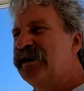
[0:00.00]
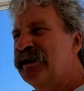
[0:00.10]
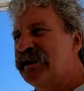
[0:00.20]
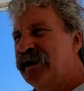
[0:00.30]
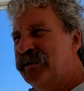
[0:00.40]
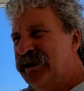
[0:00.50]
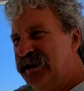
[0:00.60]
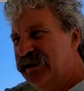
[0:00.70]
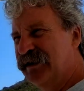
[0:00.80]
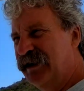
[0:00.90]
coming
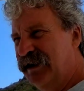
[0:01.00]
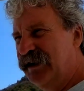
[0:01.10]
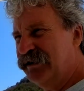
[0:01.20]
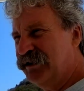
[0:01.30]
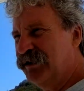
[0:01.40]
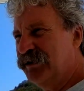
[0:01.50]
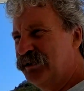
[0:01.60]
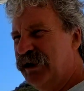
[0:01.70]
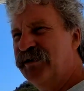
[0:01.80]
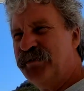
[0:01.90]
here, and so we
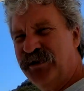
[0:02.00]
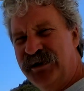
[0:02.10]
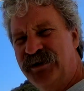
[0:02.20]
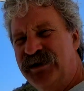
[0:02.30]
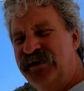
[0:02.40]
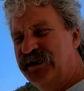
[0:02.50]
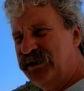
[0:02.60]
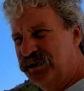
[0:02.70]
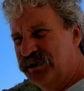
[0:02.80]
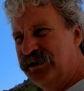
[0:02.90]
have a pretty good
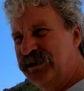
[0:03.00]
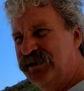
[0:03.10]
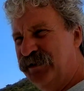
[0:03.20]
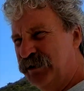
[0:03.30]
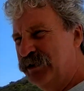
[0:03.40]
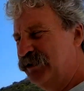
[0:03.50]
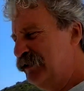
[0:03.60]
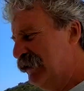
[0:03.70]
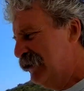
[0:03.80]
inventory of food,